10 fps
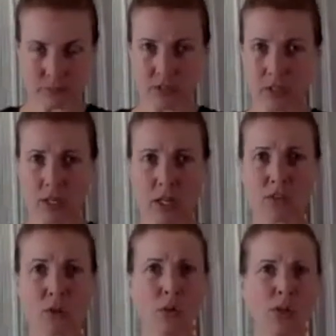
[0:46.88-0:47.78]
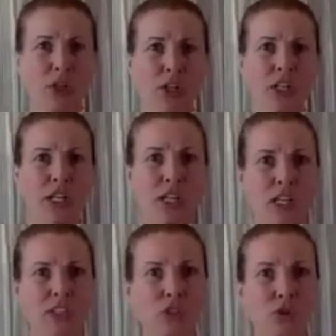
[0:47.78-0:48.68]
and so I want you to get
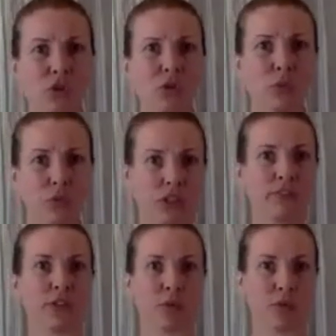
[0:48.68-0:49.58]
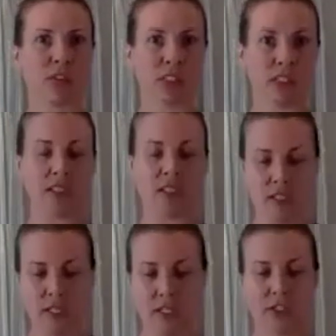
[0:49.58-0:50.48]
into your most comfortable seat.
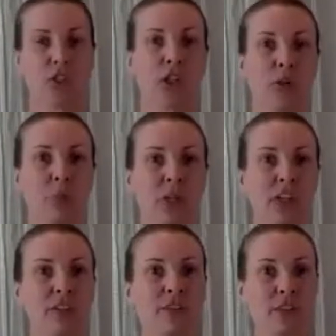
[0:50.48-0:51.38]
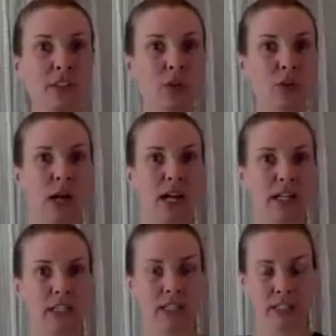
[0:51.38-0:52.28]
So you're going to be here for a little
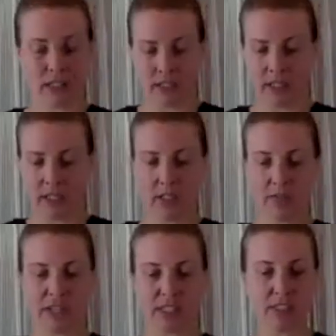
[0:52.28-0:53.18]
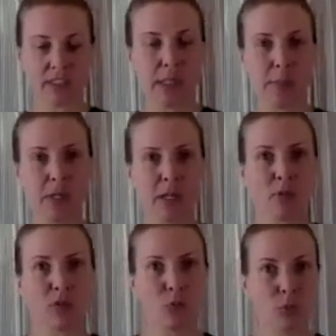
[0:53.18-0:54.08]
while. And if I see that it
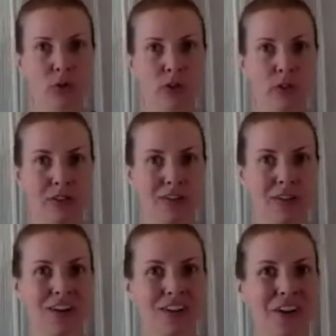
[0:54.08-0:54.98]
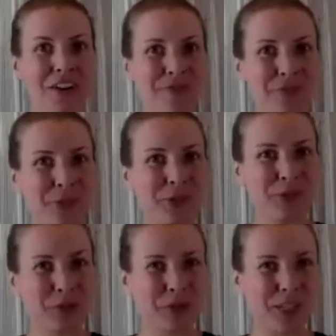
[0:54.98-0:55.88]
becomes super uncomfortable and
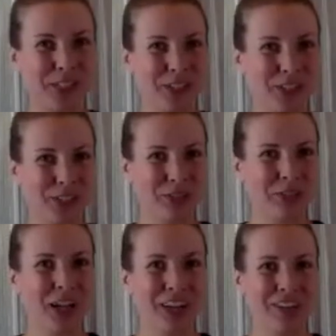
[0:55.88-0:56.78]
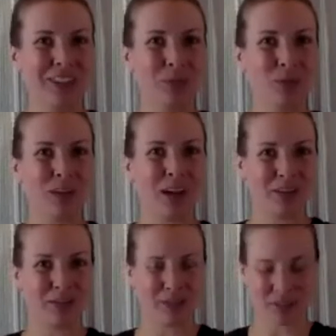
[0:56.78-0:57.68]
we're ready to shift, I'll have us move out
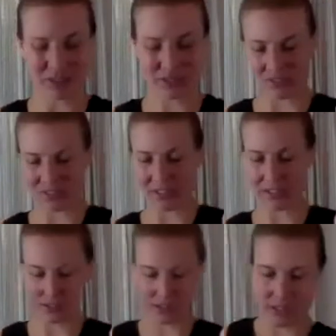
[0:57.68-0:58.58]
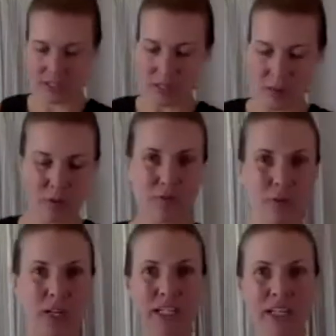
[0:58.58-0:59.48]
of our seat. But for
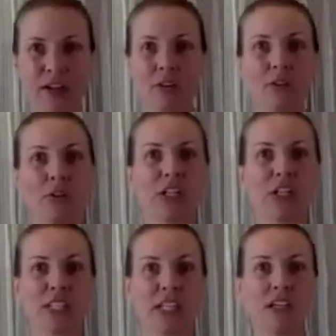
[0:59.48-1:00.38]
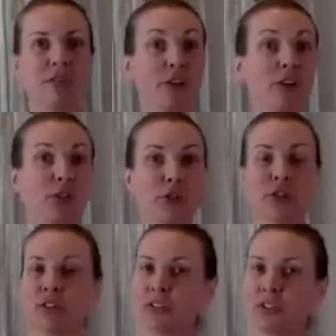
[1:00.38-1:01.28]
right now, we're going to take, for our
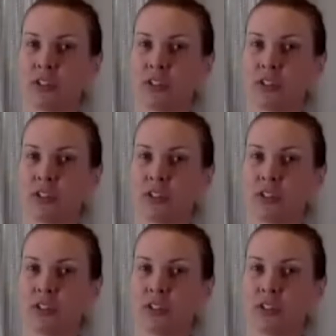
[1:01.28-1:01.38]
shoulders, just